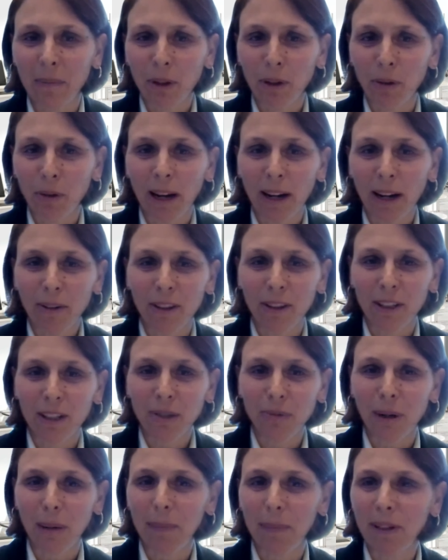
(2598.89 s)
throughout
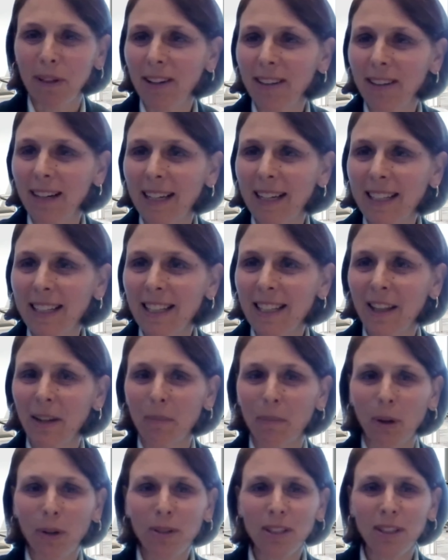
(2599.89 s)
this webinar, and I see
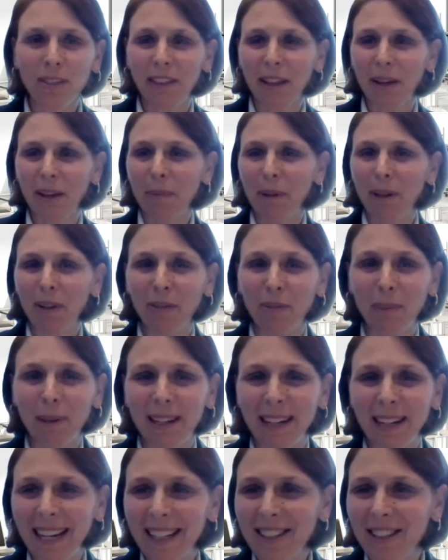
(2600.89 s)
that most of them have
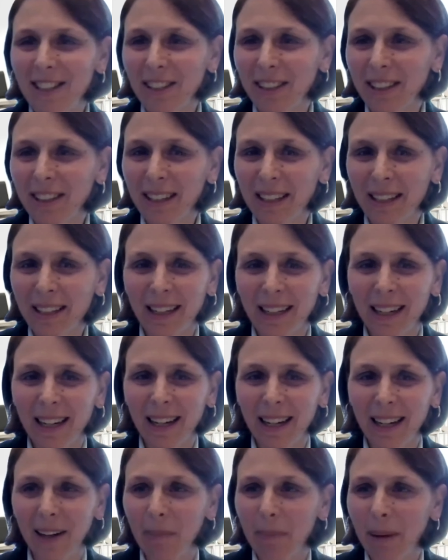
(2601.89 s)
been answered
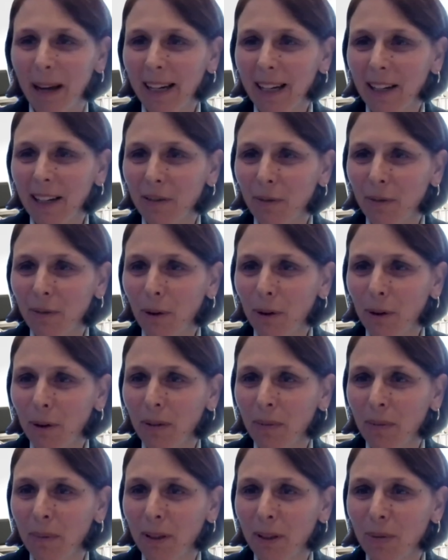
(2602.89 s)
back and forth
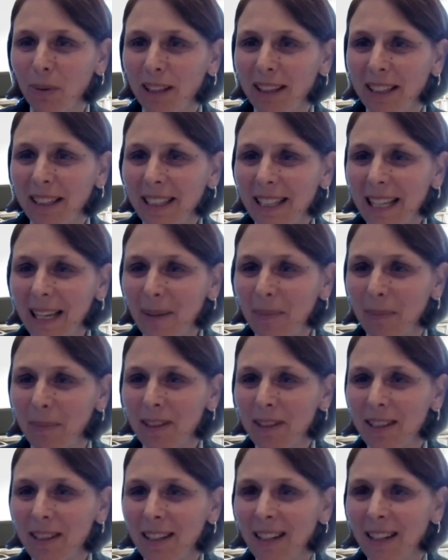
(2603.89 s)
between the
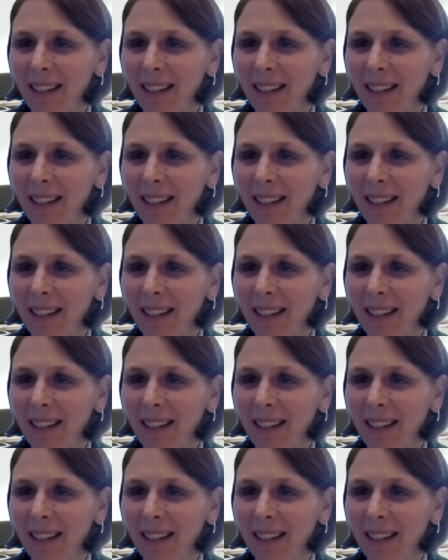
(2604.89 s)
teams.